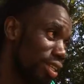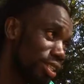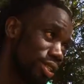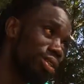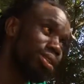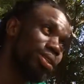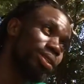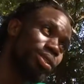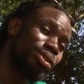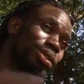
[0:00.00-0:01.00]
So
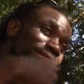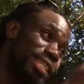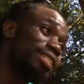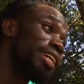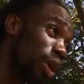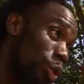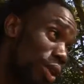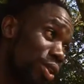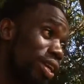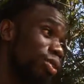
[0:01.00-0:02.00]
they take
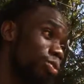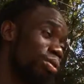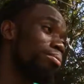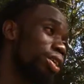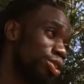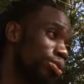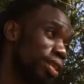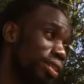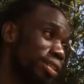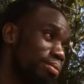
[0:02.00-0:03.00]
1 year to be
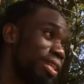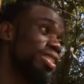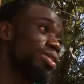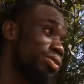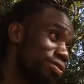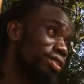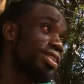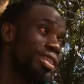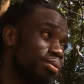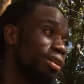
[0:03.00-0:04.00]
mature, but you
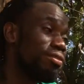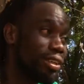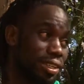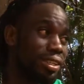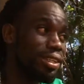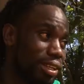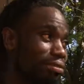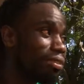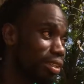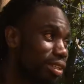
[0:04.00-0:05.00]
feed them every
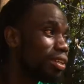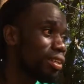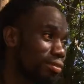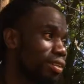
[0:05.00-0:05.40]
day.